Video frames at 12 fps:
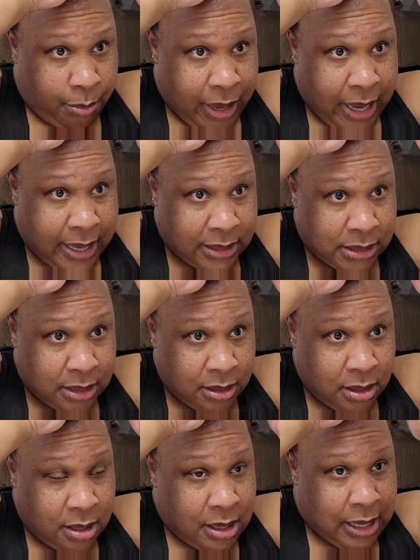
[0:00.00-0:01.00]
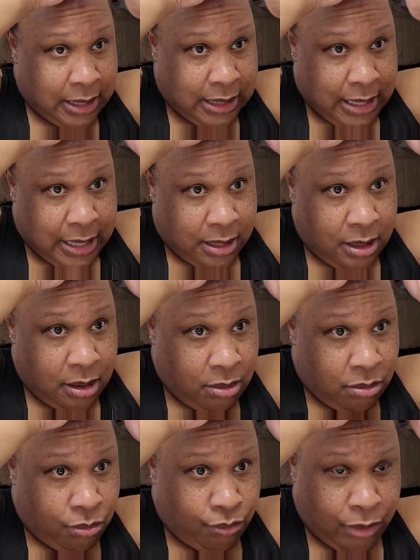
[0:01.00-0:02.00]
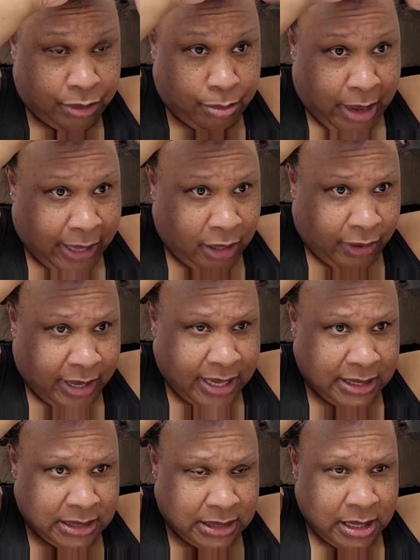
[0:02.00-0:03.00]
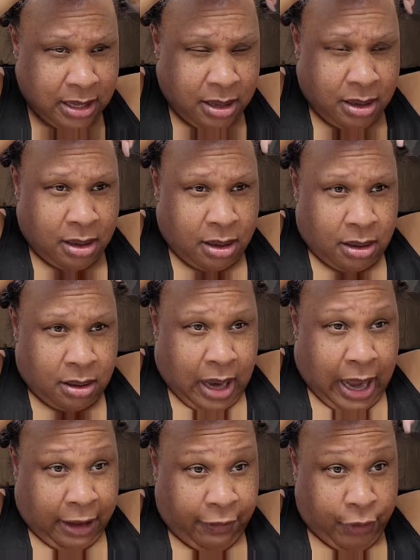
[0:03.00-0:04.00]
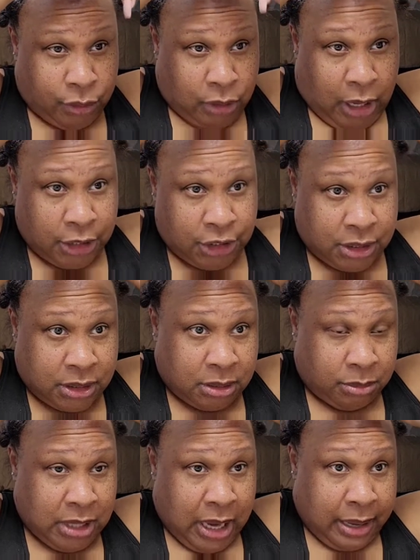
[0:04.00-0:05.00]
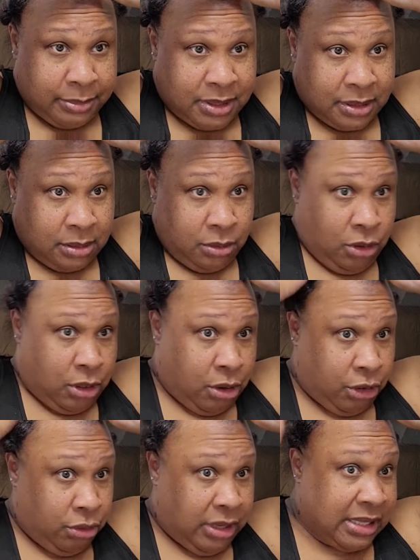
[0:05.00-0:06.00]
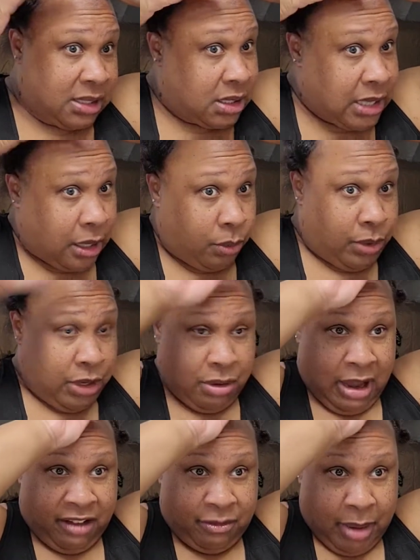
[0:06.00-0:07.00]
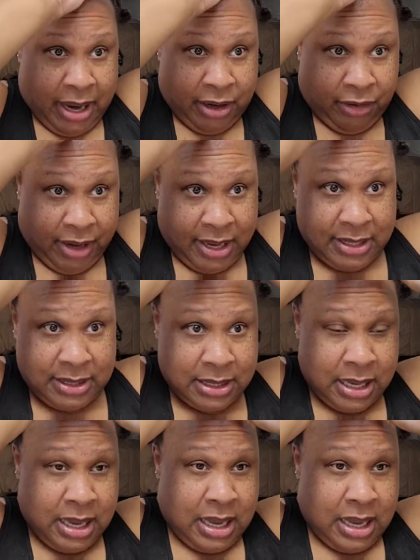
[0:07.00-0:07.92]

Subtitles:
But again, with migraines, I feel nauseous. Sometimes, you get sick when you have migraines.